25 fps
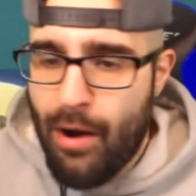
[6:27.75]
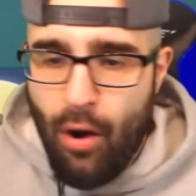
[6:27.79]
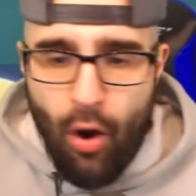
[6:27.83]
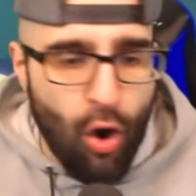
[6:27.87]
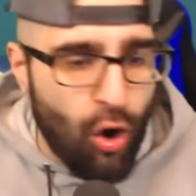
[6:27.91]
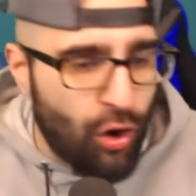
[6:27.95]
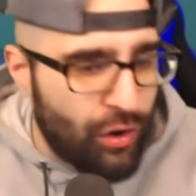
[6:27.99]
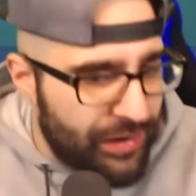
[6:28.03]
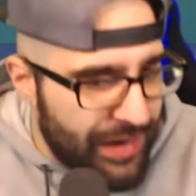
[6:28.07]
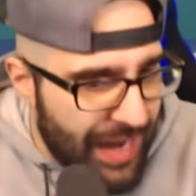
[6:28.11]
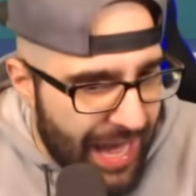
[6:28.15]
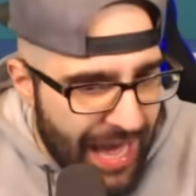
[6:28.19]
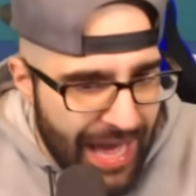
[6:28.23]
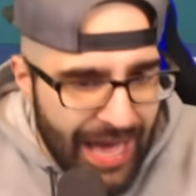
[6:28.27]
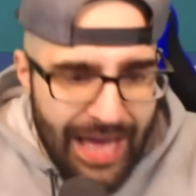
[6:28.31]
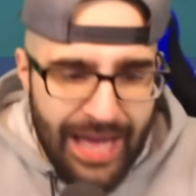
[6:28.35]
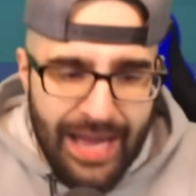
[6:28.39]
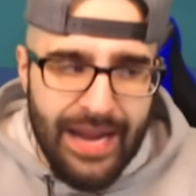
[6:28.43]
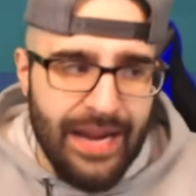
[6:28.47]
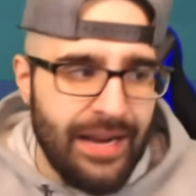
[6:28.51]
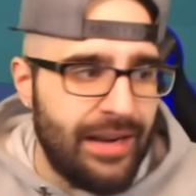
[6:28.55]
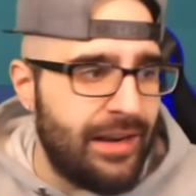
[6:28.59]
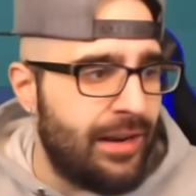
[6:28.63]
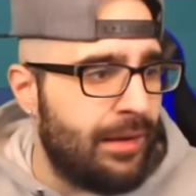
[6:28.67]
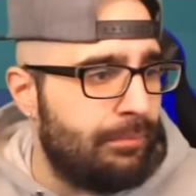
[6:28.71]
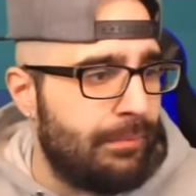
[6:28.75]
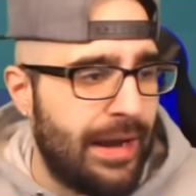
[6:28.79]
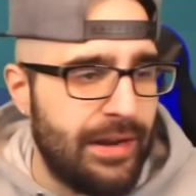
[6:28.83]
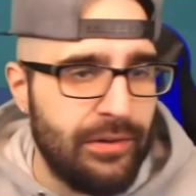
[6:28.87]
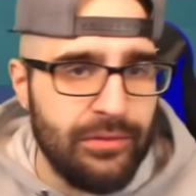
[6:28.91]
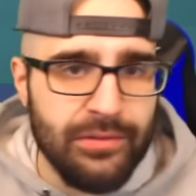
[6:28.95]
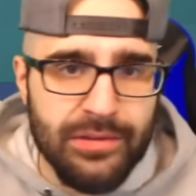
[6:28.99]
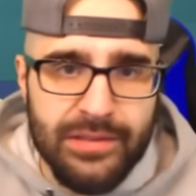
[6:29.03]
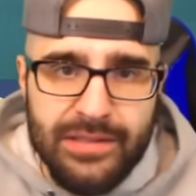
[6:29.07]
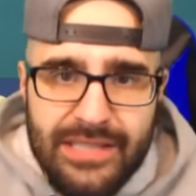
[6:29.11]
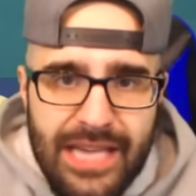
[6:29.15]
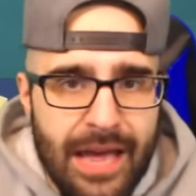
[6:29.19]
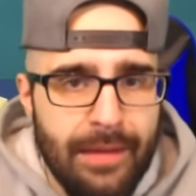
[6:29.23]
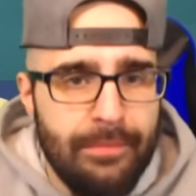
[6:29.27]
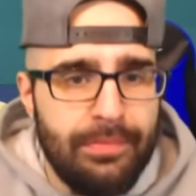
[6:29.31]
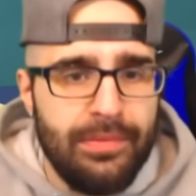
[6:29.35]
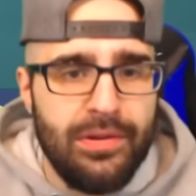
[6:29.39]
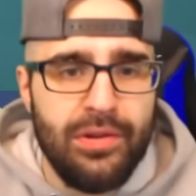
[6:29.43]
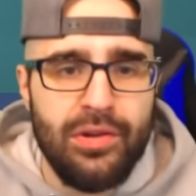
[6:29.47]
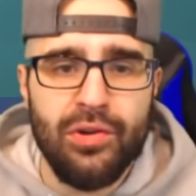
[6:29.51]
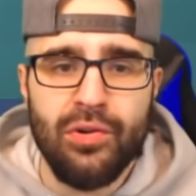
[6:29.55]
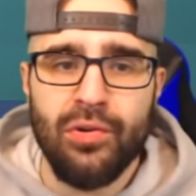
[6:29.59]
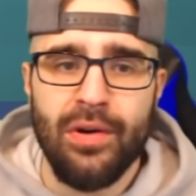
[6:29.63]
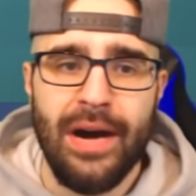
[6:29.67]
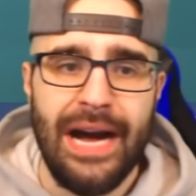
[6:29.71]
my R nine, my
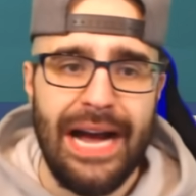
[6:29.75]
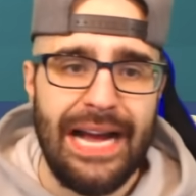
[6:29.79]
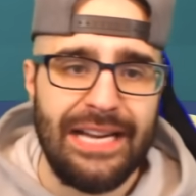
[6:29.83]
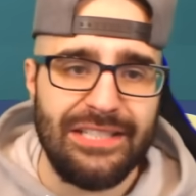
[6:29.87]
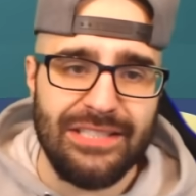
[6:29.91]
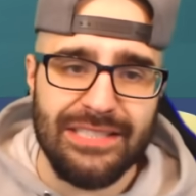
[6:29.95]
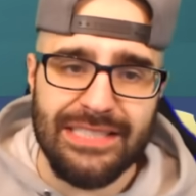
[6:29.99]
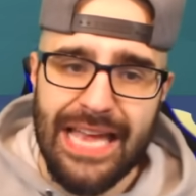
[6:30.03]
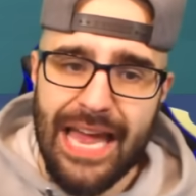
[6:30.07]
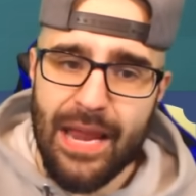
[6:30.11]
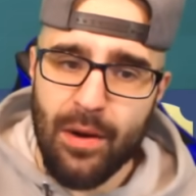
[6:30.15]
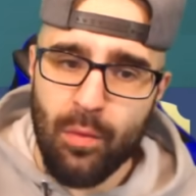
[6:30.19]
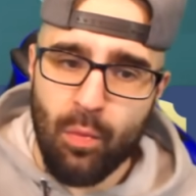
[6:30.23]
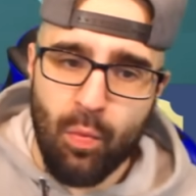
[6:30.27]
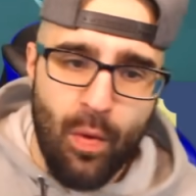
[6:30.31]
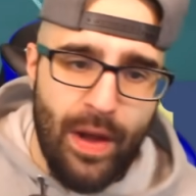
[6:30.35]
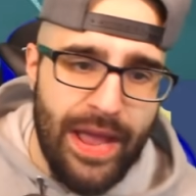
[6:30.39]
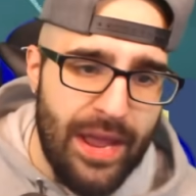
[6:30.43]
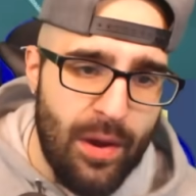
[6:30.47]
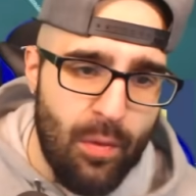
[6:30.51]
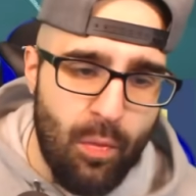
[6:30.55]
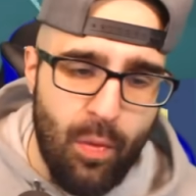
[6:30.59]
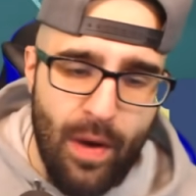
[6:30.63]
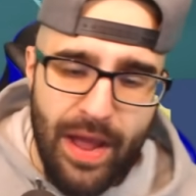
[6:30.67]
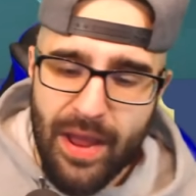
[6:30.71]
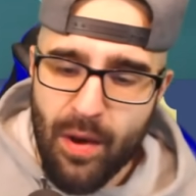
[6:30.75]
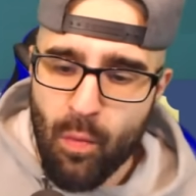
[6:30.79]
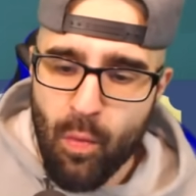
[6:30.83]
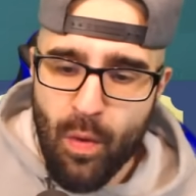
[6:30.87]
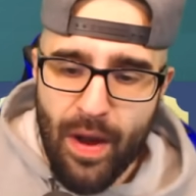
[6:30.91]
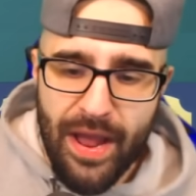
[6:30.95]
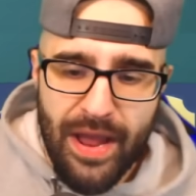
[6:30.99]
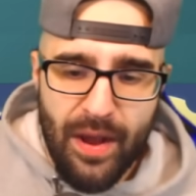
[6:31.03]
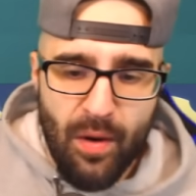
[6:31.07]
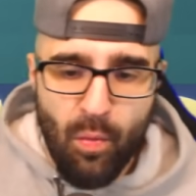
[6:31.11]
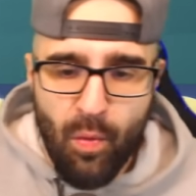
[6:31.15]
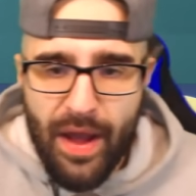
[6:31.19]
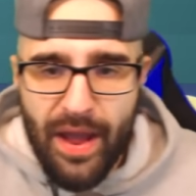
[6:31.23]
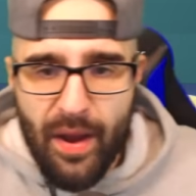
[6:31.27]
Eusebio. I just had way, way, way,